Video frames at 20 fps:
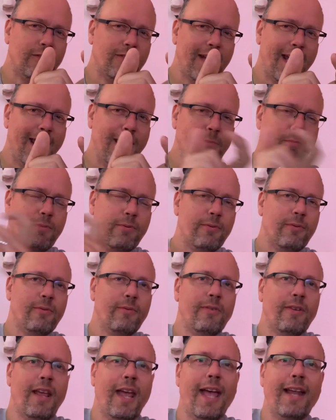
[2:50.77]
tape,
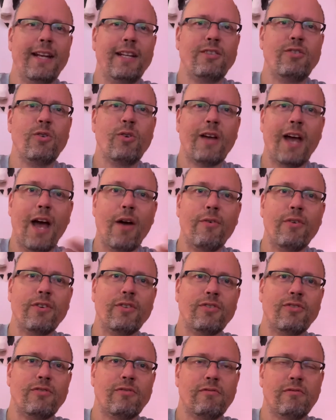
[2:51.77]
and it took
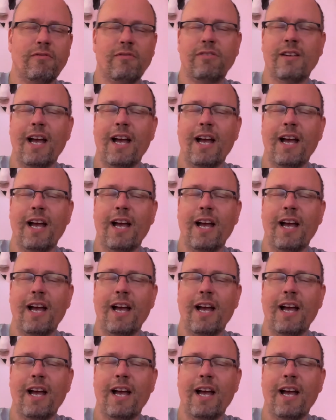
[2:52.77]
hours,